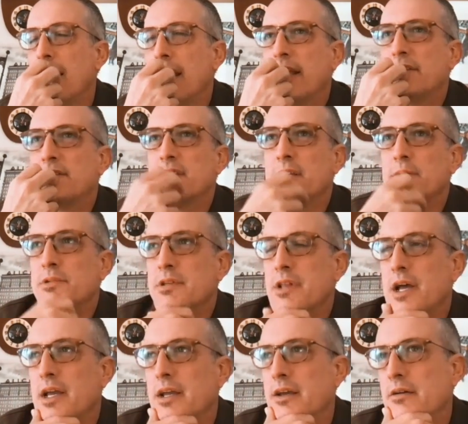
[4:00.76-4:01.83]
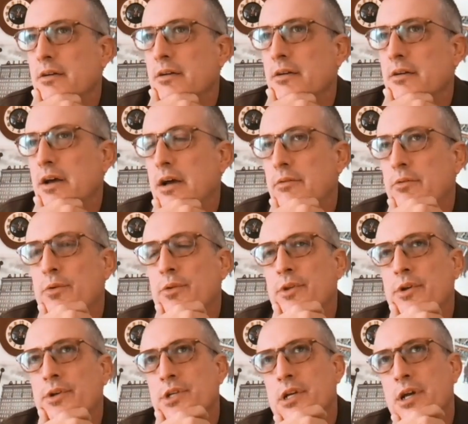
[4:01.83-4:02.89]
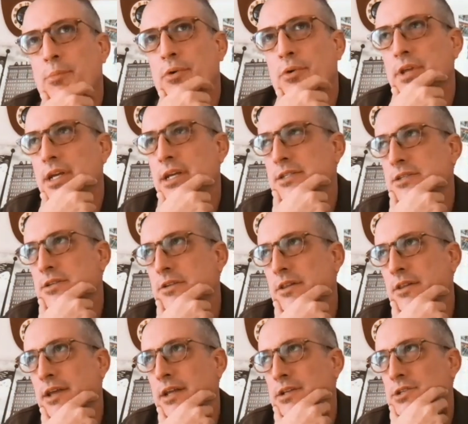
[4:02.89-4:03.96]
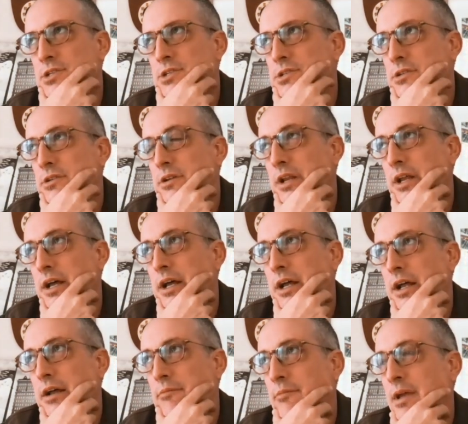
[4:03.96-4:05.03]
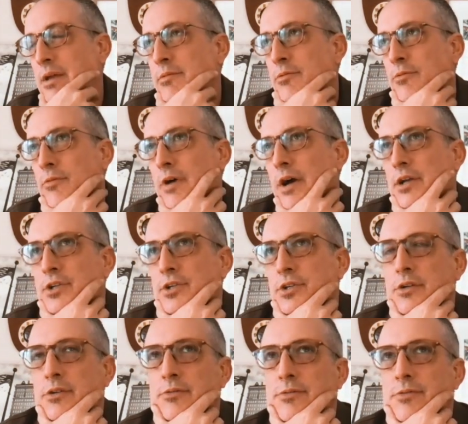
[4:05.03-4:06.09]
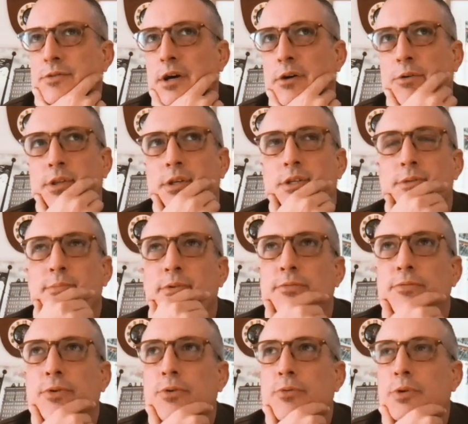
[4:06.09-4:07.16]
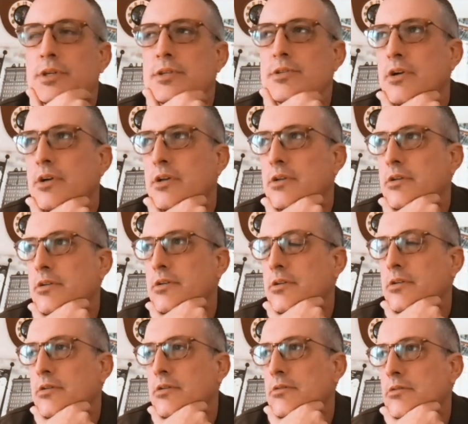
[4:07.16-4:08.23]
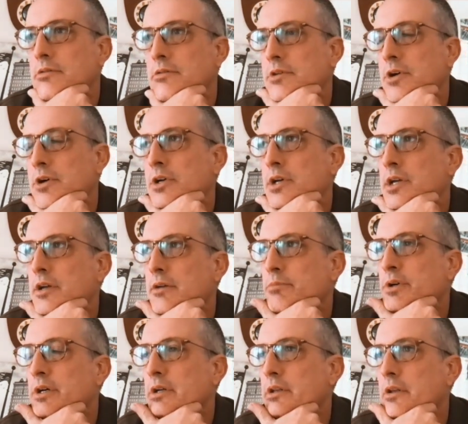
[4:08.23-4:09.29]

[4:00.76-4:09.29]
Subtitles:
it seems like there's a couple of things that just maybe I should have dealt with this before we started talking, but